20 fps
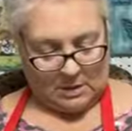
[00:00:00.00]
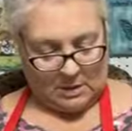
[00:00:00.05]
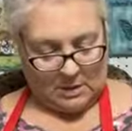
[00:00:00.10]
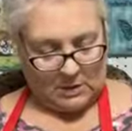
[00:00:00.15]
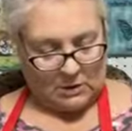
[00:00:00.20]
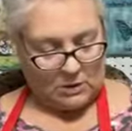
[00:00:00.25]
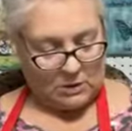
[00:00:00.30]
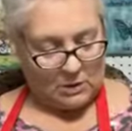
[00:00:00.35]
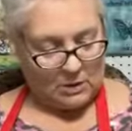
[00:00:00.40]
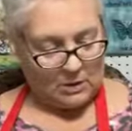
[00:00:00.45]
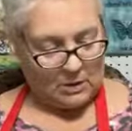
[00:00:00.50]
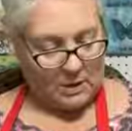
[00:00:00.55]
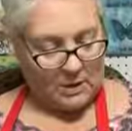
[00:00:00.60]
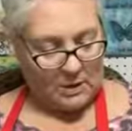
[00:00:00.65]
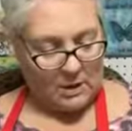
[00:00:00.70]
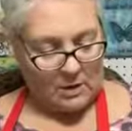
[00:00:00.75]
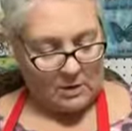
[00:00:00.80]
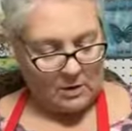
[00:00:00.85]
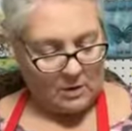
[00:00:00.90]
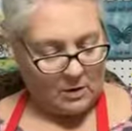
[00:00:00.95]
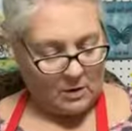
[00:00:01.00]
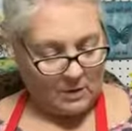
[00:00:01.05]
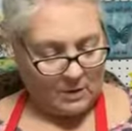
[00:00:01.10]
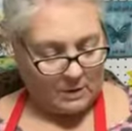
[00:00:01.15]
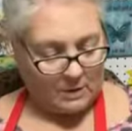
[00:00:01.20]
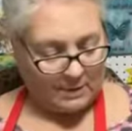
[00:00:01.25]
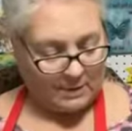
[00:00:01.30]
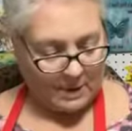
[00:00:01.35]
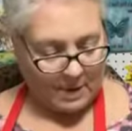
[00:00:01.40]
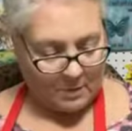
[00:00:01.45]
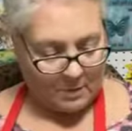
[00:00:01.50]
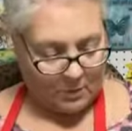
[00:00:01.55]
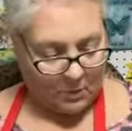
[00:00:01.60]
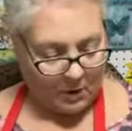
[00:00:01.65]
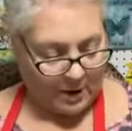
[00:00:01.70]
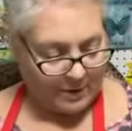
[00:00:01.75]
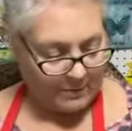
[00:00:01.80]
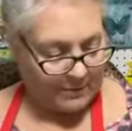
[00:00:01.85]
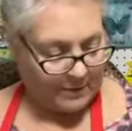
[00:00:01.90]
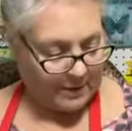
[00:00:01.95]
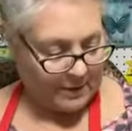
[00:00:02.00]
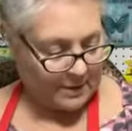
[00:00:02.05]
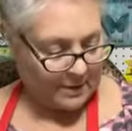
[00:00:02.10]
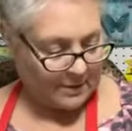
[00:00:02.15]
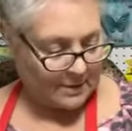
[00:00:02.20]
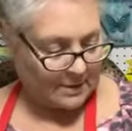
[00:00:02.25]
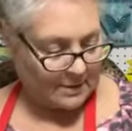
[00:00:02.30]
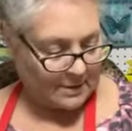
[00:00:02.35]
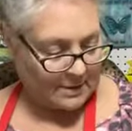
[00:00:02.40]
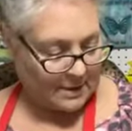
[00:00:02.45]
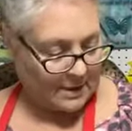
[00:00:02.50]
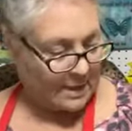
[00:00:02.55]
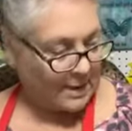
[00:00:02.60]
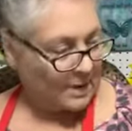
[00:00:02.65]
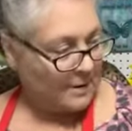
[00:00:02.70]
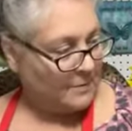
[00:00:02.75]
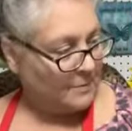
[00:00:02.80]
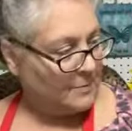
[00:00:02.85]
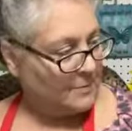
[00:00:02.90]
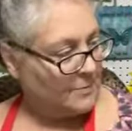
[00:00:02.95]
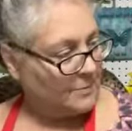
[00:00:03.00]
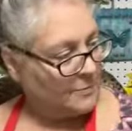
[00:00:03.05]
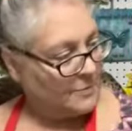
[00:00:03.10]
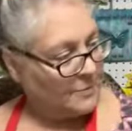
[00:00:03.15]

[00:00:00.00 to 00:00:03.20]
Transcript: I think Joni and I are on the same wavelength tonight.